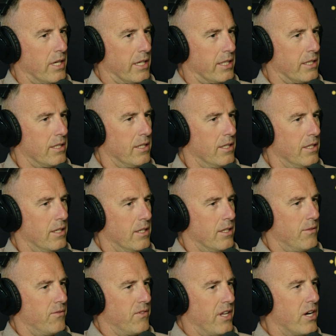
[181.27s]
like
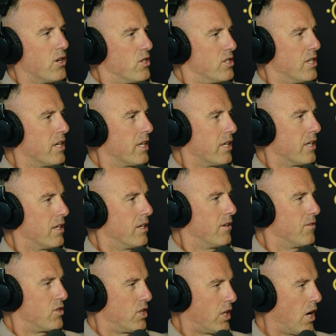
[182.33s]
inner city
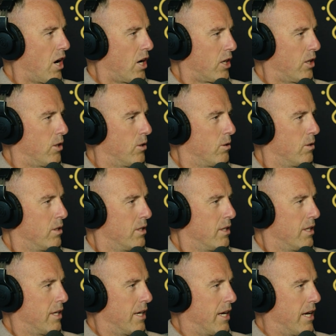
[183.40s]
of Chicago
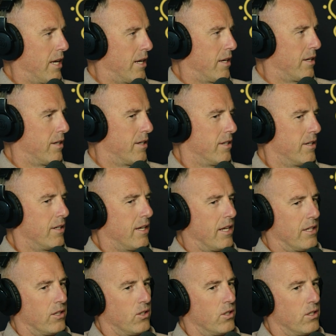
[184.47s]
and
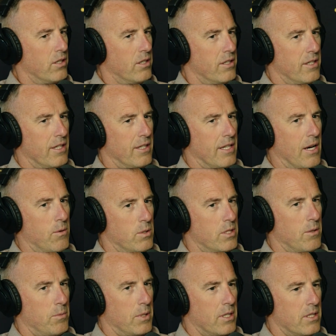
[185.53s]
learned that was
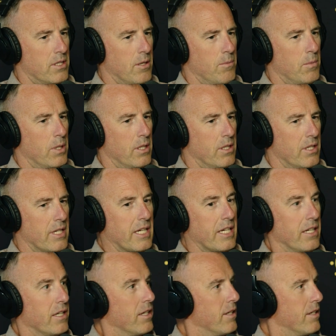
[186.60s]
something that someone
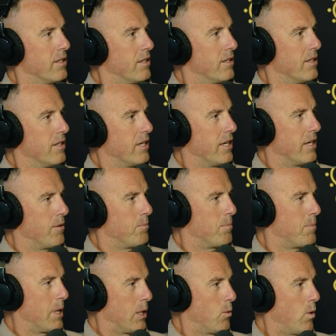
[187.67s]
needed in a
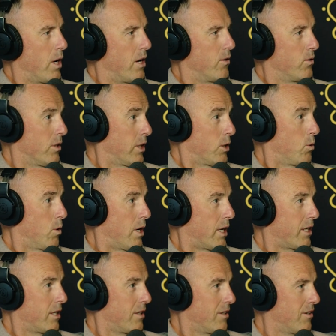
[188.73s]
big way really
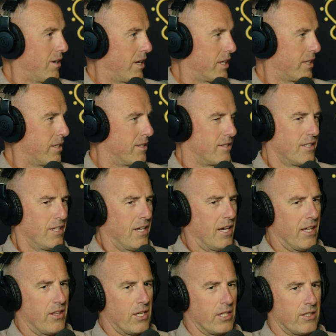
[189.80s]
quick, right? Because
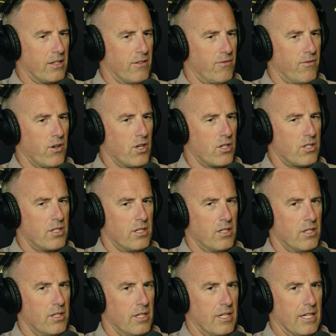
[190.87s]
I think the first
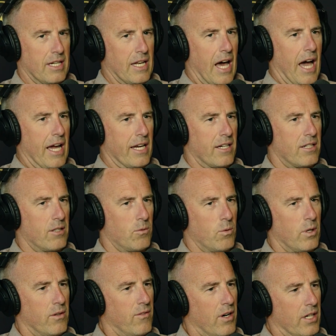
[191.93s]
night
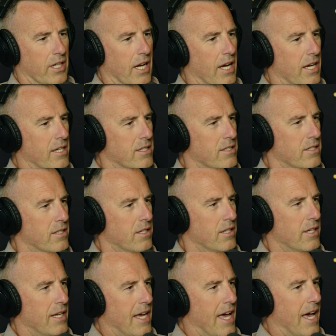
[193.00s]
one of our guys
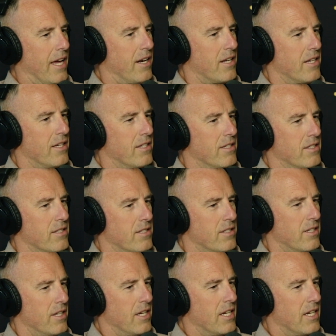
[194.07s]
had his